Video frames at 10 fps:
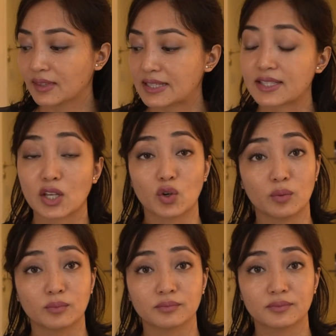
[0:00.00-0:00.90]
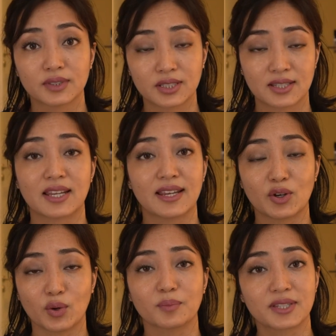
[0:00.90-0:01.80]
stay home
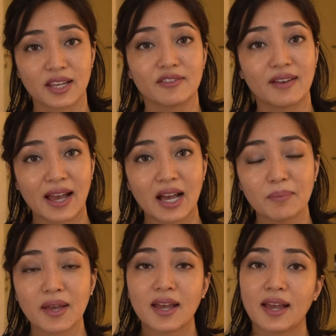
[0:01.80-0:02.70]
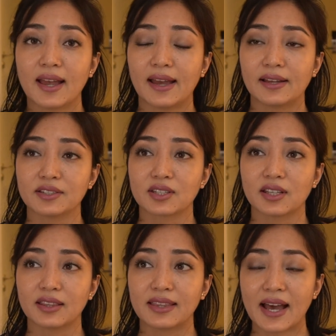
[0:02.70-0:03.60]
safe app, and
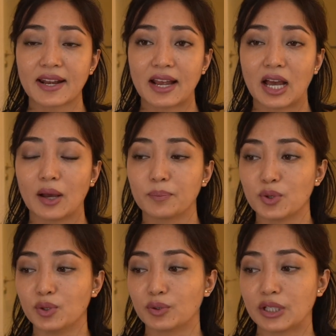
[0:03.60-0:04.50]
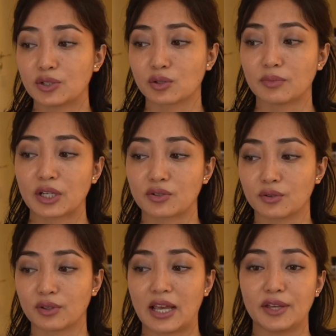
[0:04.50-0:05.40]
in that app you need to make
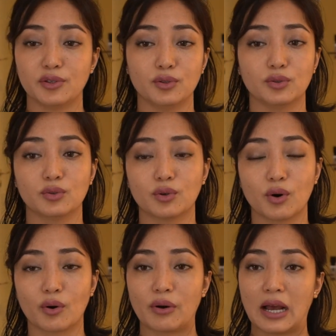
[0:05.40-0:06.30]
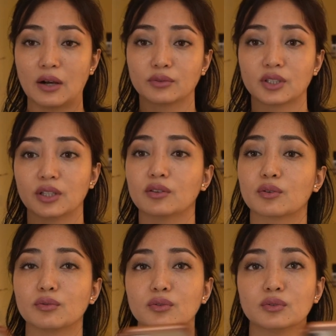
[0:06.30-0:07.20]
sure that you go around in
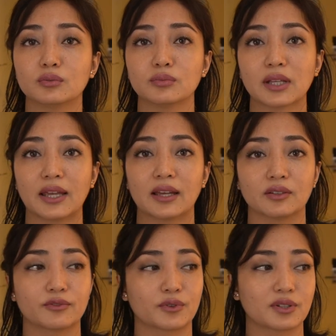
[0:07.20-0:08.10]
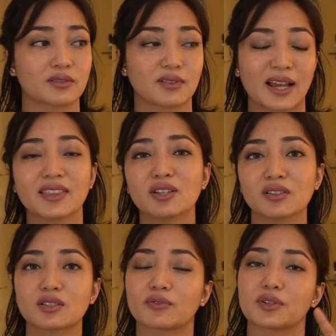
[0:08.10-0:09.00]
the room, and for, I think
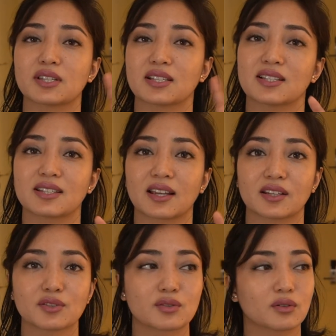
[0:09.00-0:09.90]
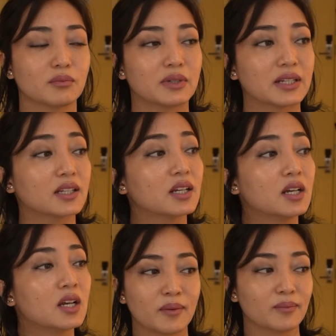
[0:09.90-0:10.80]
it's for 60 seconds to a minute,
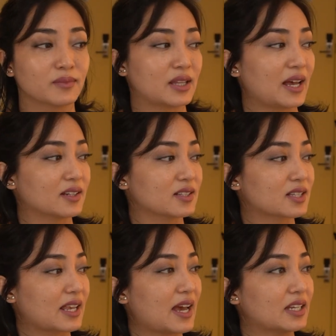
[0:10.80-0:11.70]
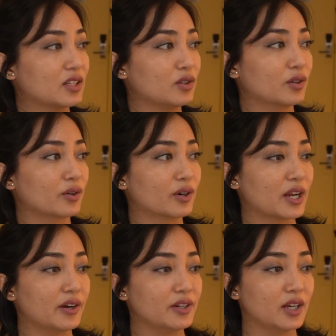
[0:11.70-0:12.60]
that it's scanning your
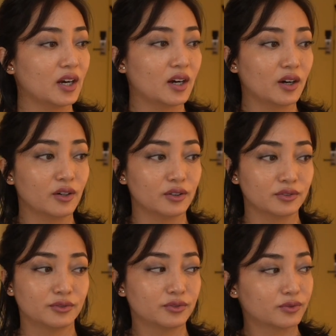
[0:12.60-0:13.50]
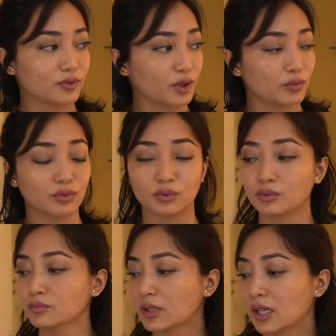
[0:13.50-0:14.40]
area of the
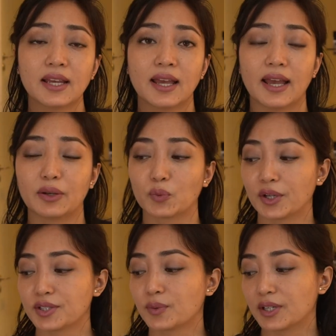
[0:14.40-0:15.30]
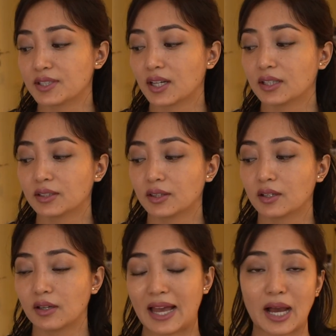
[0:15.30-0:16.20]
room. And once you are done,
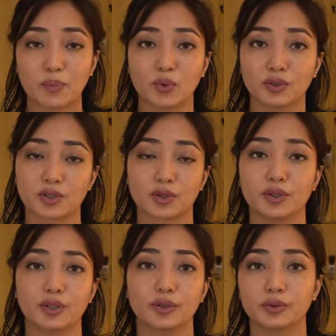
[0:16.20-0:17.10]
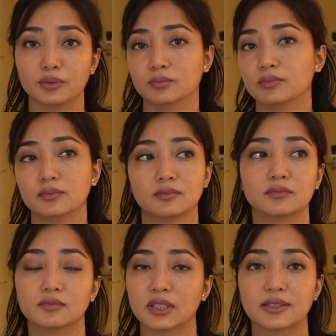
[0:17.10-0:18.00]
the app will show you
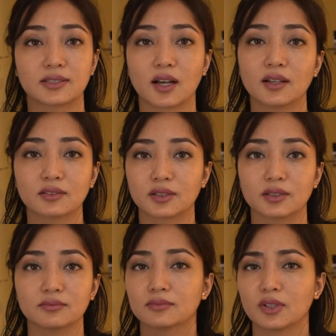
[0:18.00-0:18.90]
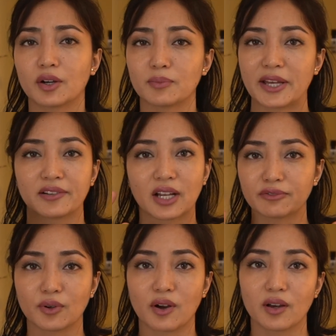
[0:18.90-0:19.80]
it's done or automatic, I
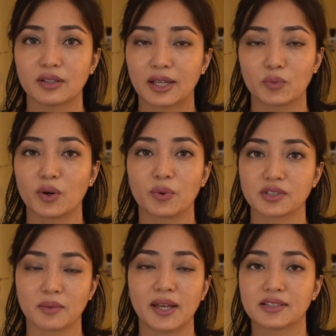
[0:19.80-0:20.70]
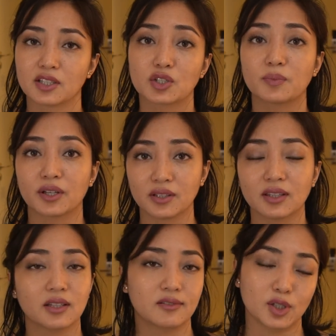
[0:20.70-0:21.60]
forgot like what was the message, but
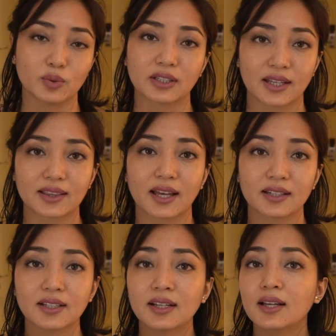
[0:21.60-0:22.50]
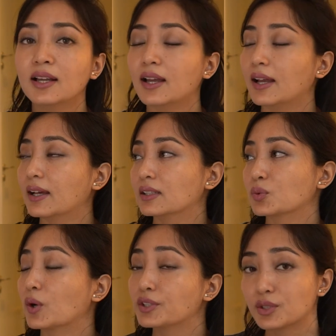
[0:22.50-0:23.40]
you will get that. And
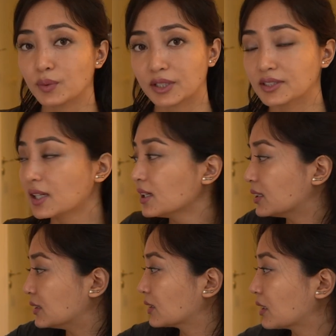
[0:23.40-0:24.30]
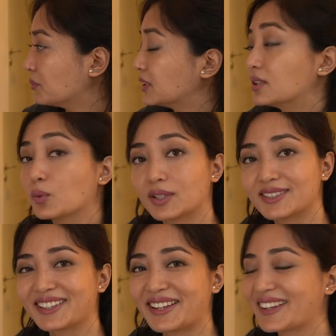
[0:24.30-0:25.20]
once you are done, let me see
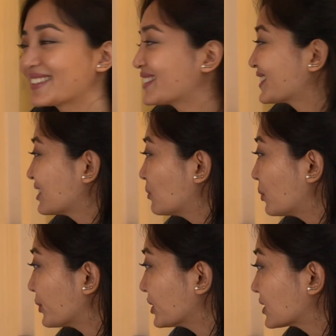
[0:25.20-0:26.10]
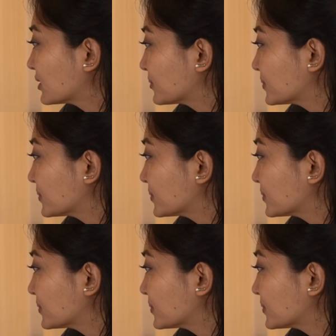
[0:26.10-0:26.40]
what's the next point.